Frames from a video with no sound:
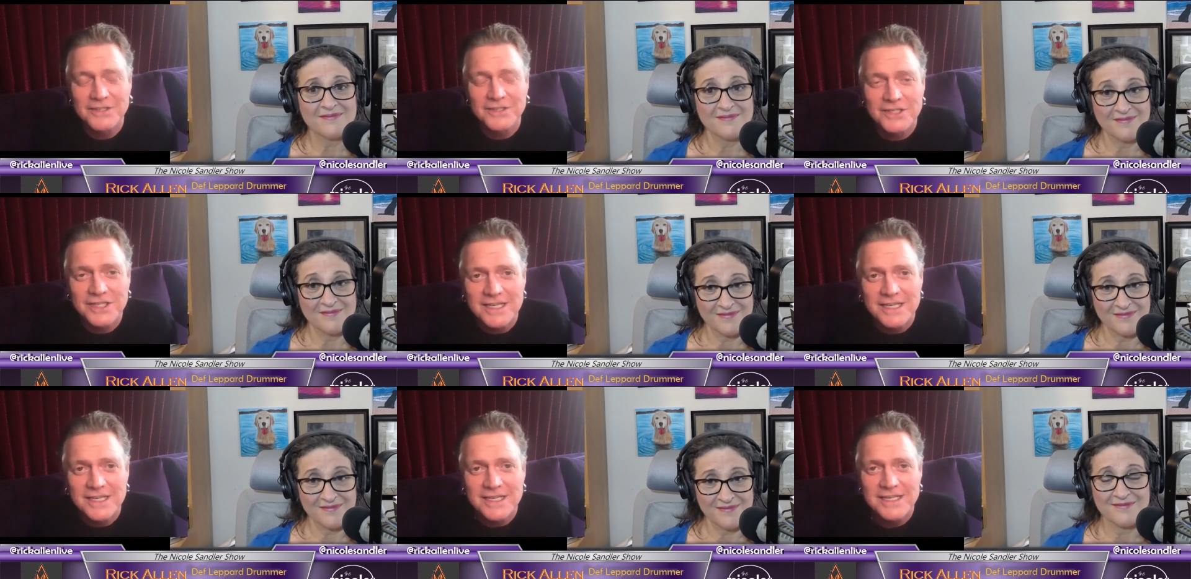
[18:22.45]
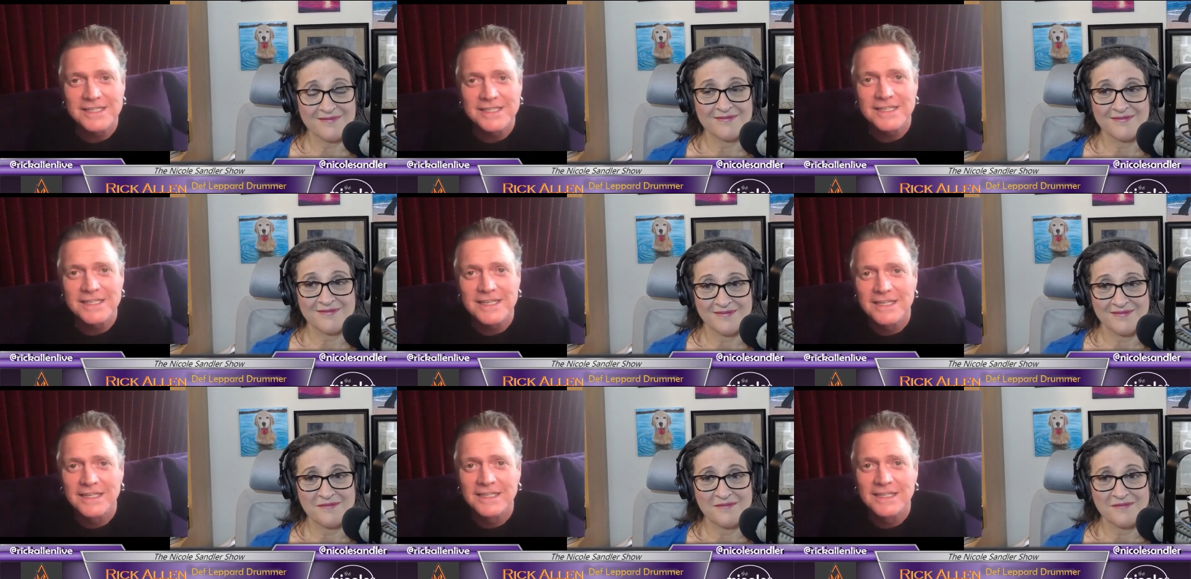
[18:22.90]
Speaker 1: She's
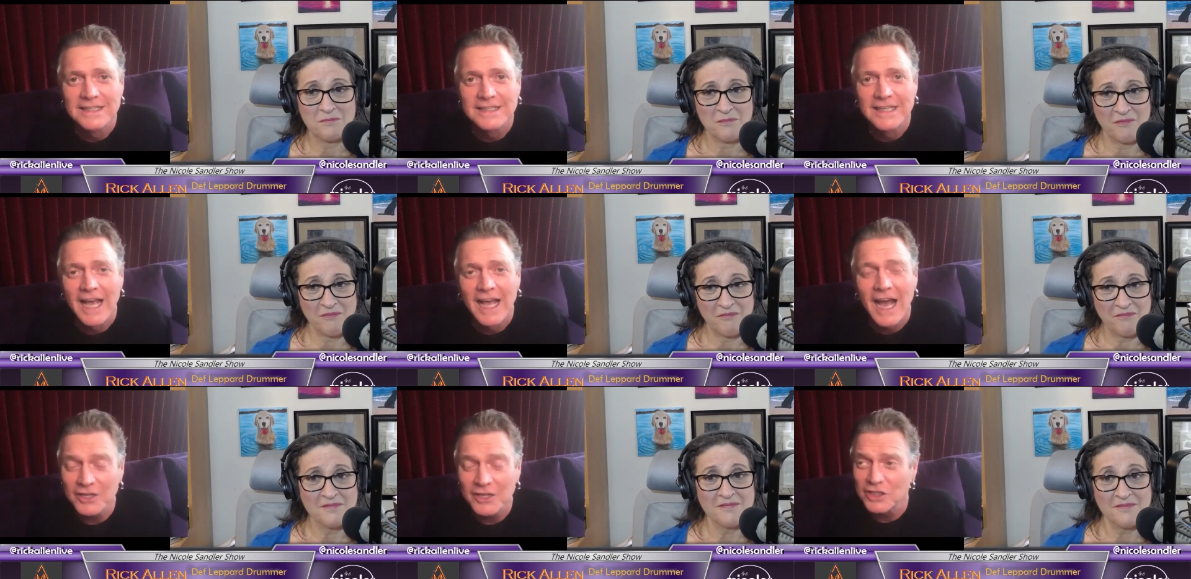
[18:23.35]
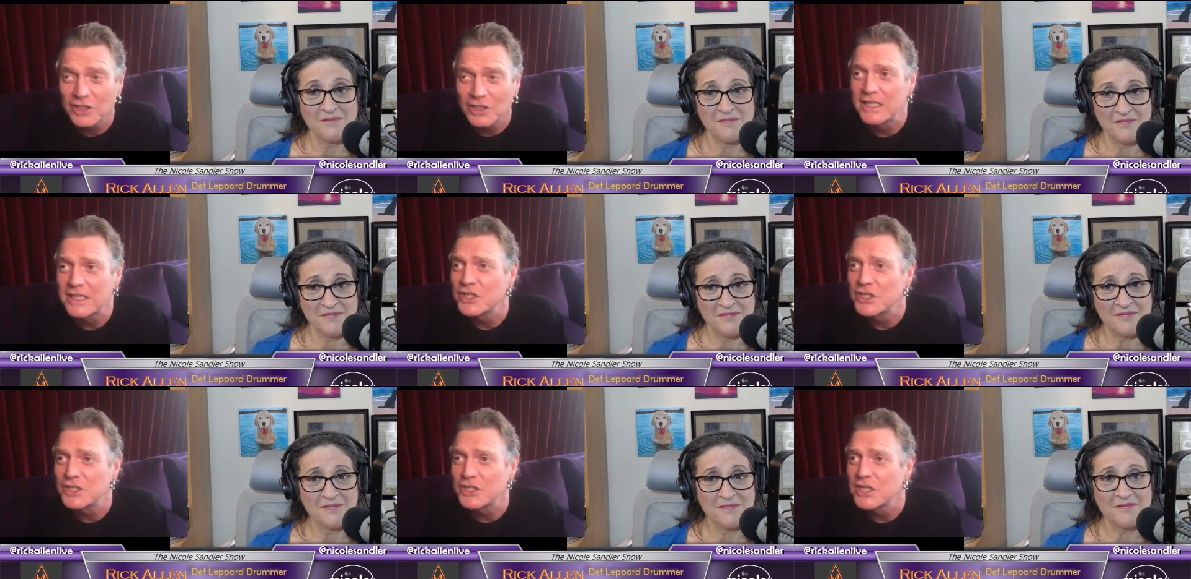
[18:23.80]
actually
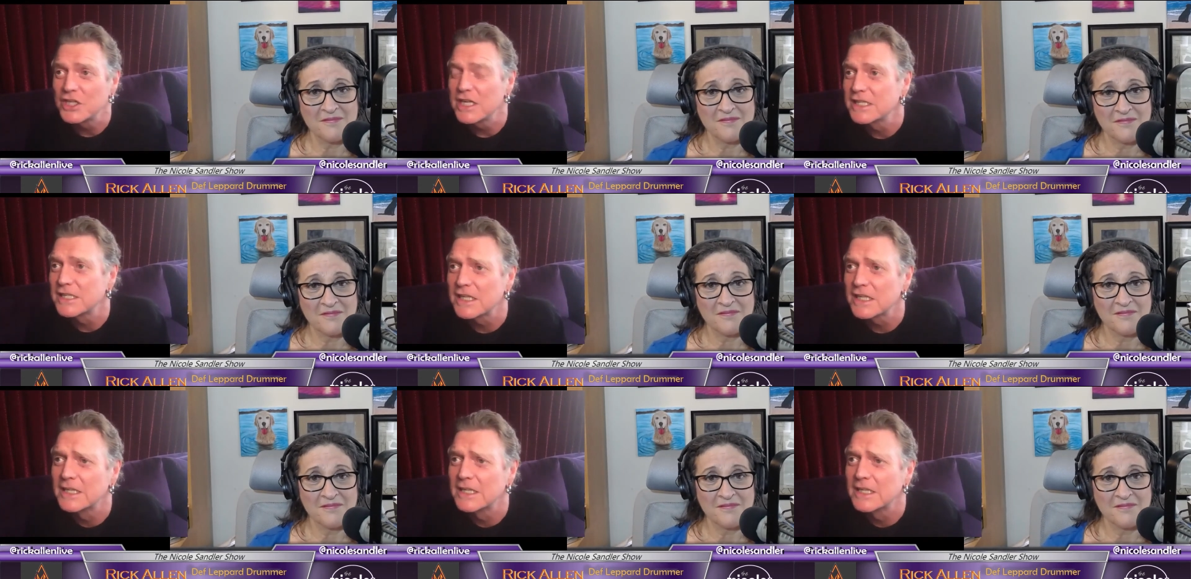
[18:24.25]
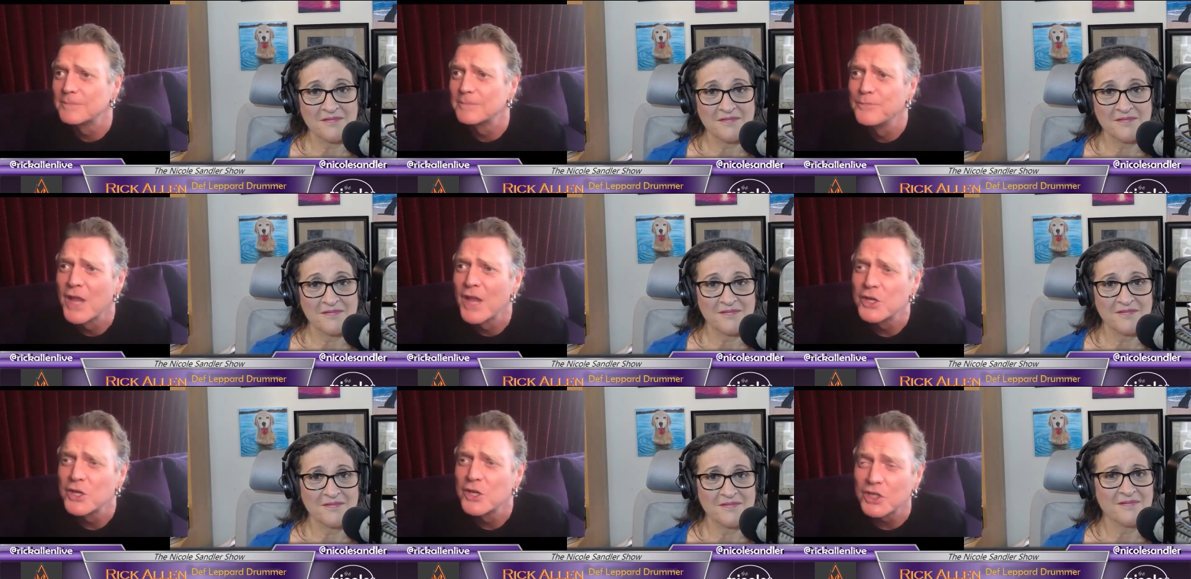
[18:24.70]
she's
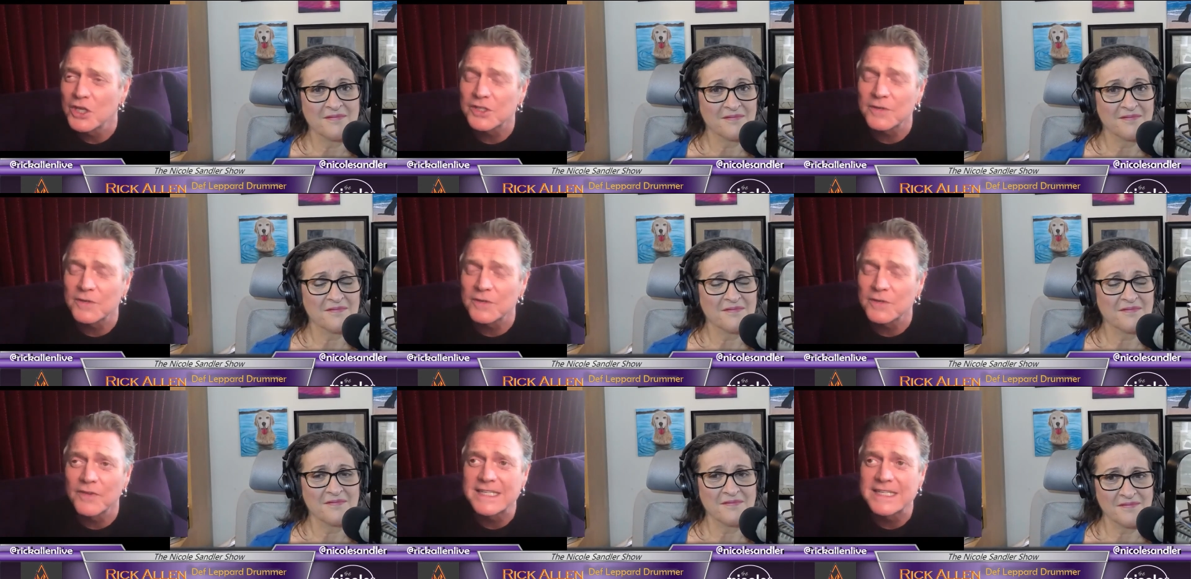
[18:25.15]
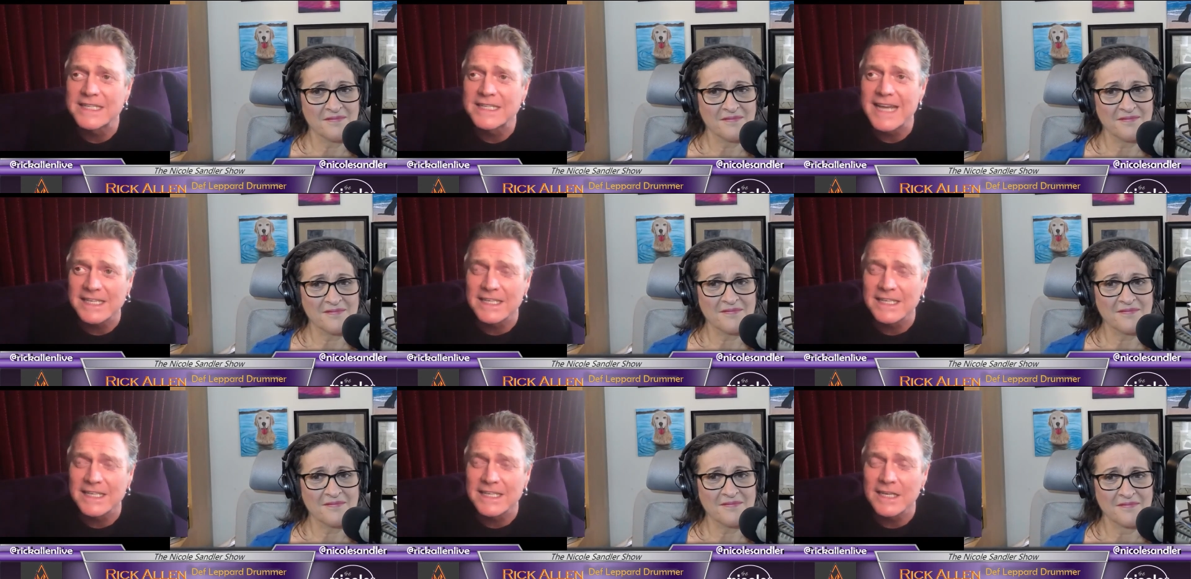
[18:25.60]
got some
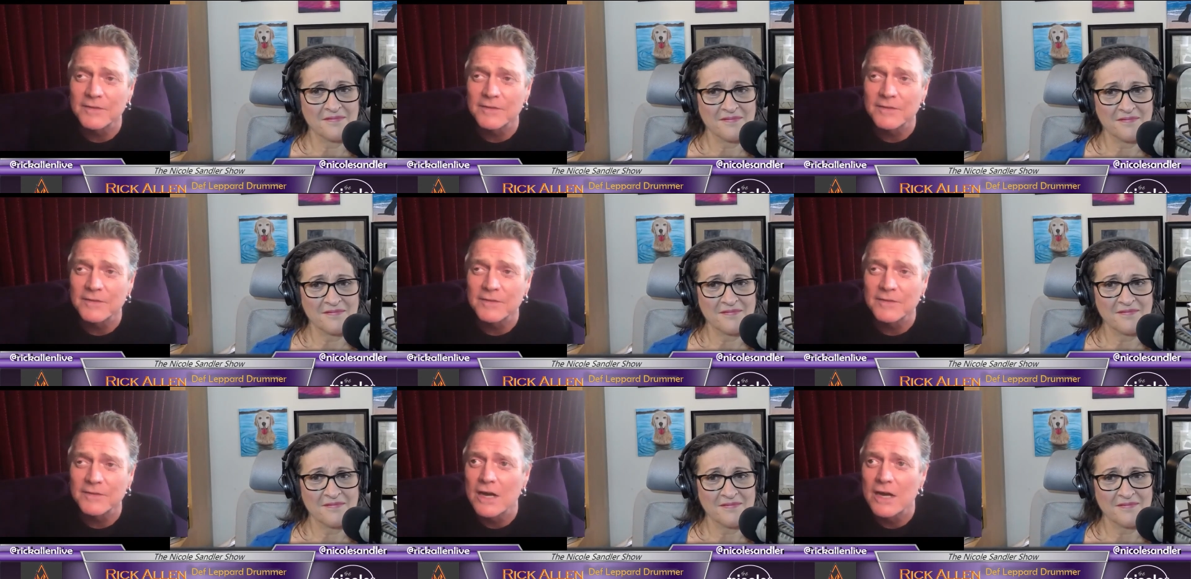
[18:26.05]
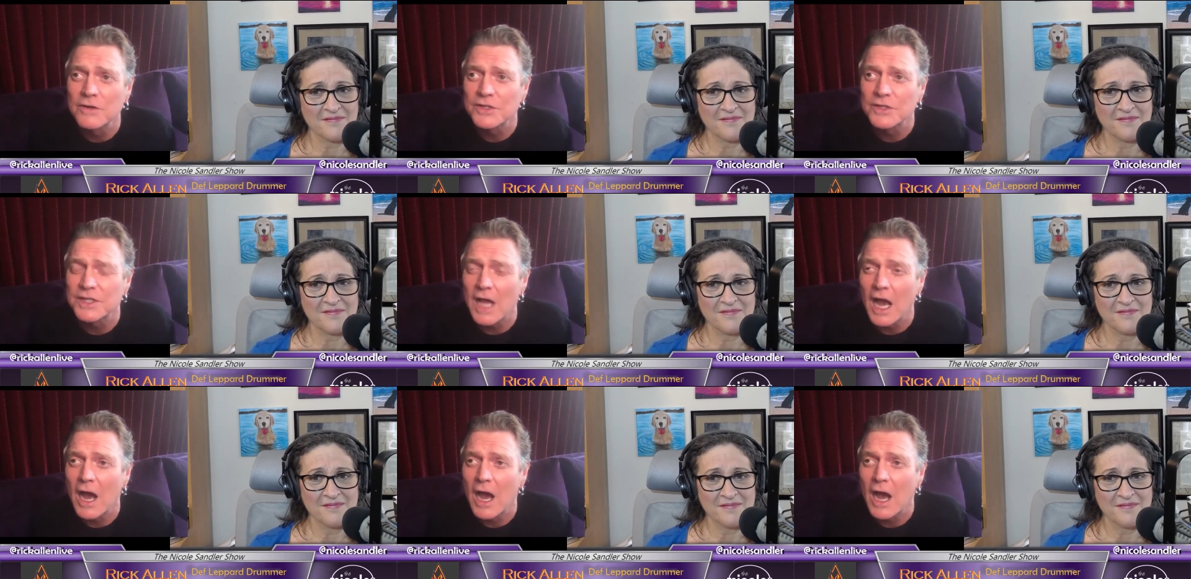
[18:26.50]
fantastic videos
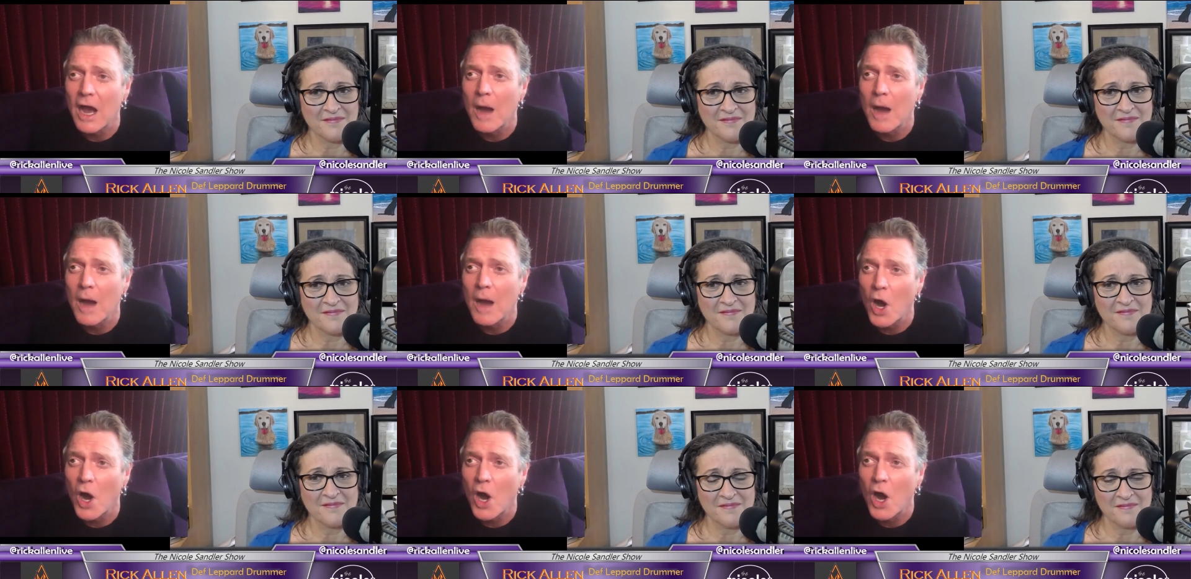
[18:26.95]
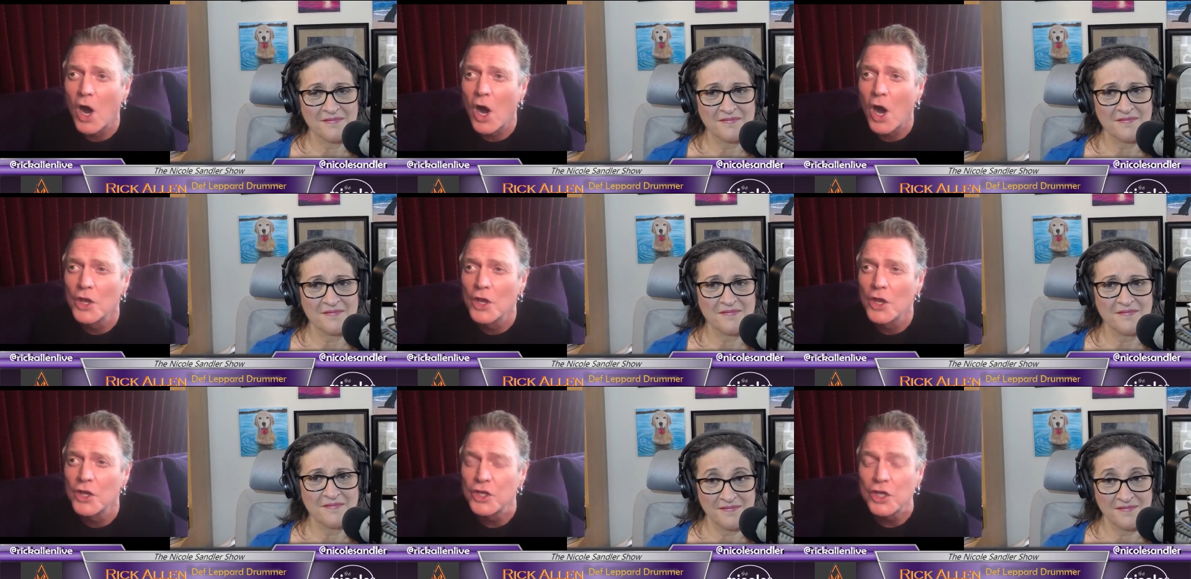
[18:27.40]
up on
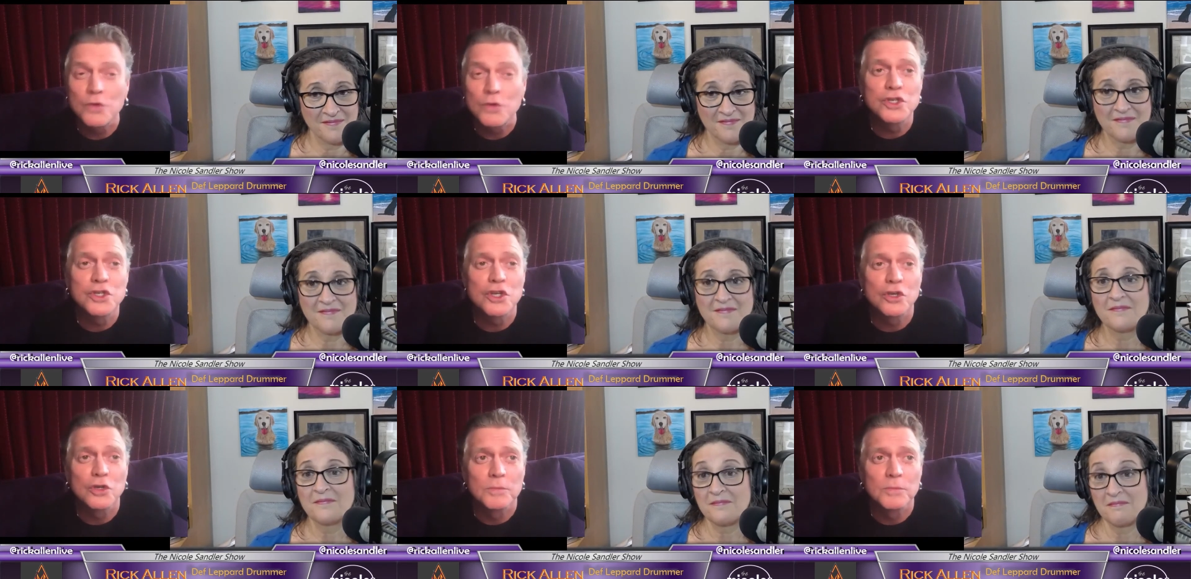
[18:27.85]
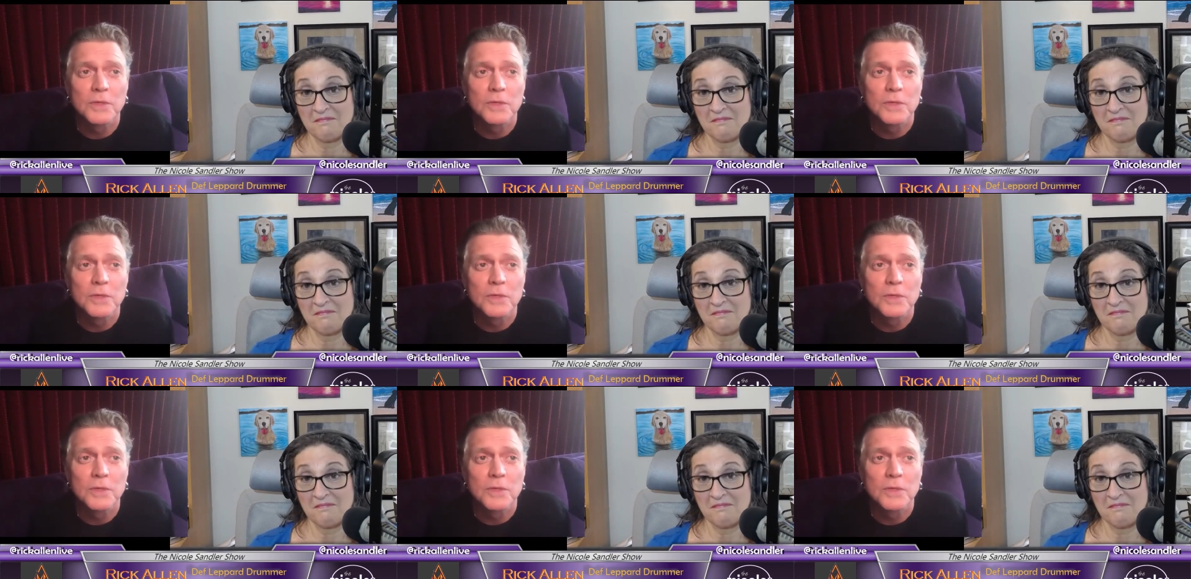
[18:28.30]
YouTube.